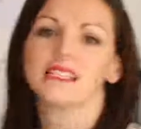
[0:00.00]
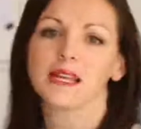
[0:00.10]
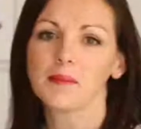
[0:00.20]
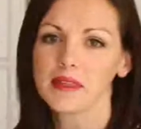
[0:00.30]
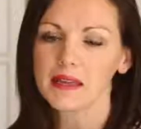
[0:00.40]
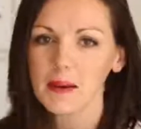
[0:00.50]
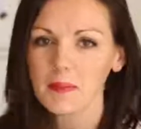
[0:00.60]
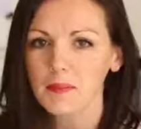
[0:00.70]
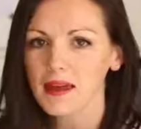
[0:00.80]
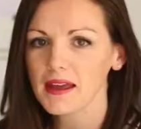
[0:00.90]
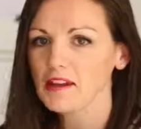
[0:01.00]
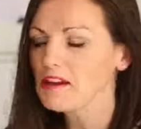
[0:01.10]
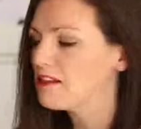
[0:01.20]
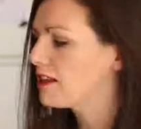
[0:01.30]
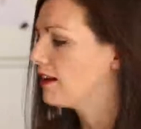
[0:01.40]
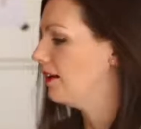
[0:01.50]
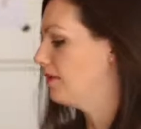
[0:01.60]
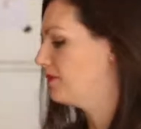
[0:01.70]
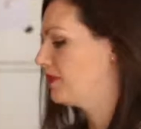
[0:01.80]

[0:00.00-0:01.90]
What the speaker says: Something I prepared earlier.